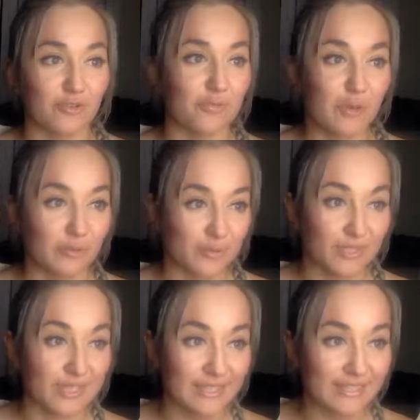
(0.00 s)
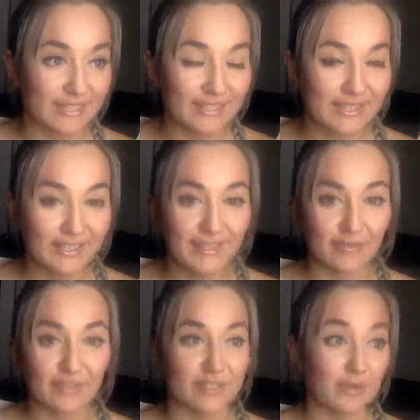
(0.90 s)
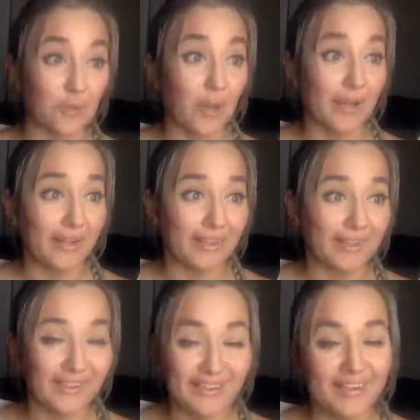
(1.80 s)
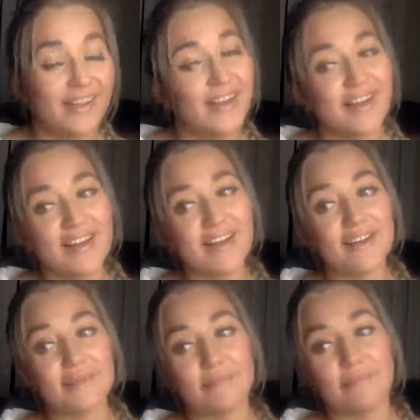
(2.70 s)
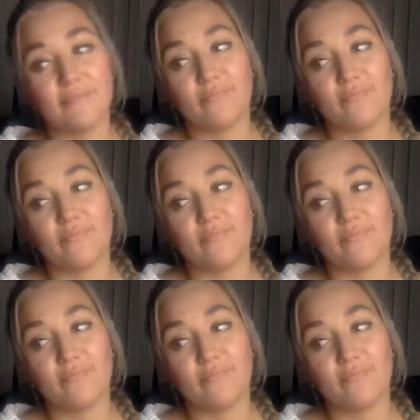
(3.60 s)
or post did, if it did well. Um,